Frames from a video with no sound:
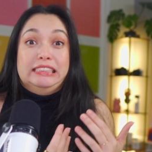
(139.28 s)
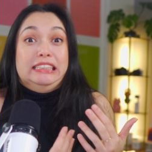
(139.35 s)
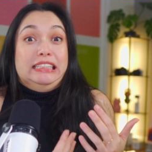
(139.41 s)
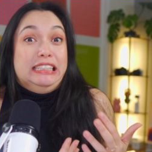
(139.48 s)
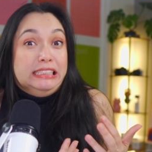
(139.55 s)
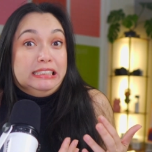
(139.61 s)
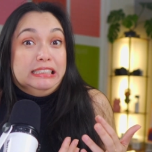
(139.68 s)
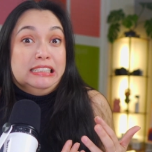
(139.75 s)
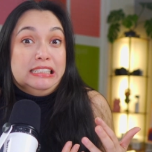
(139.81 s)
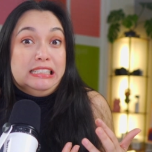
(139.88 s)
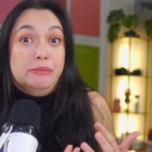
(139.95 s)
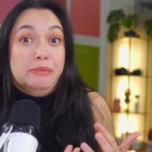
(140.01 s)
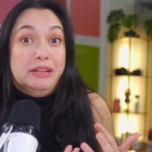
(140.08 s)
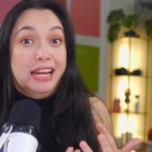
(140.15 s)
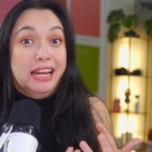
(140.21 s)
little
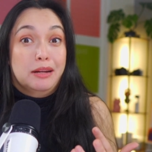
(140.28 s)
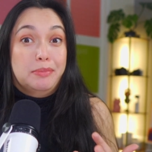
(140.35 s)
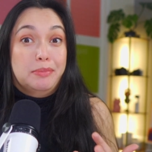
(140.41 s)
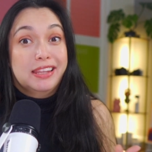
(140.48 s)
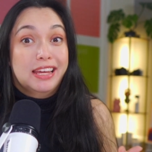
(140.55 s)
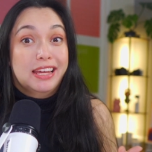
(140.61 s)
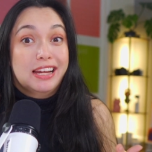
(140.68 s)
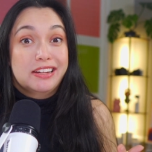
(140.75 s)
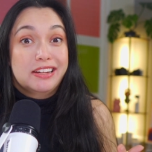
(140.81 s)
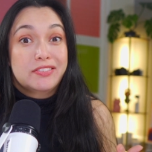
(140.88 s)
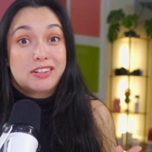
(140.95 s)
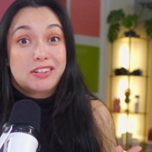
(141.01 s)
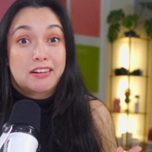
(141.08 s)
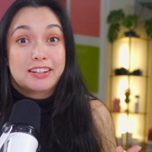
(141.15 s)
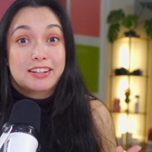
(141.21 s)
intimidated by the idea of
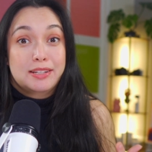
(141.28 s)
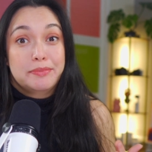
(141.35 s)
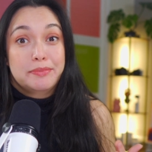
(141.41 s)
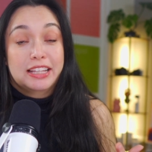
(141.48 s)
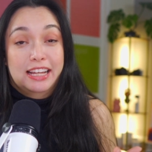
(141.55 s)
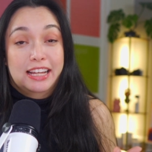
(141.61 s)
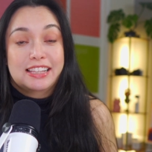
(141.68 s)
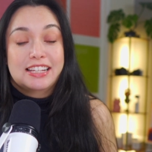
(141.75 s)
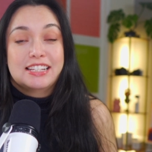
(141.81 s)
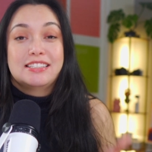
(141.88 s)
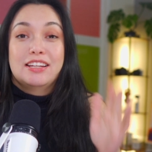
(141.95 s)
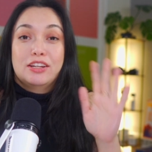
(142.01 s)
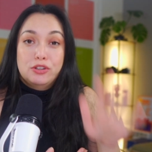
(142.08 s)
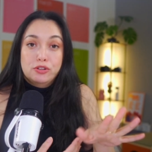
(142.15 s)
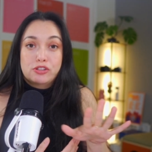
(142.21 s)
starting something like this,
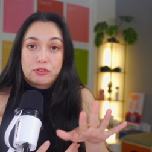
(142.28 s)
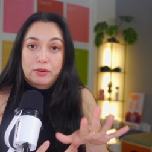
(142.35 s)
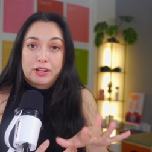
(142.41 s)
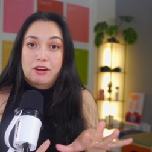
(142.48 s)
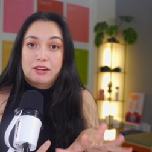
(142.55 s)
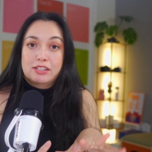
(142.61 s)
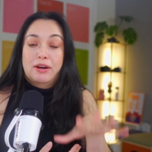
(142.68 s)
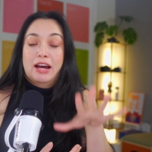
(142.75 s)
Uscreen also